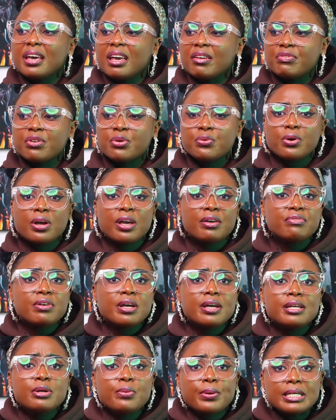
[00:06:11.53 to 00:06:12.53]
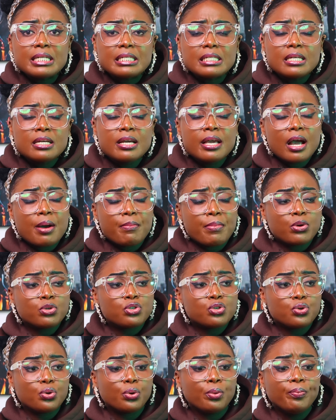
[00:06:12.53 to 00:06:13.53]
If anyone is singing
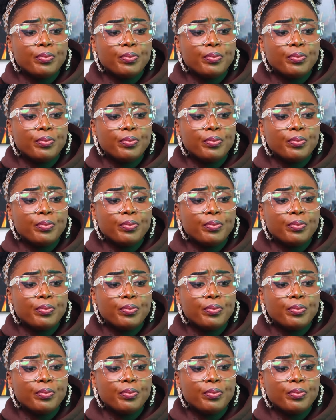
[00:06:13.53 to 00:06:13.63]
about,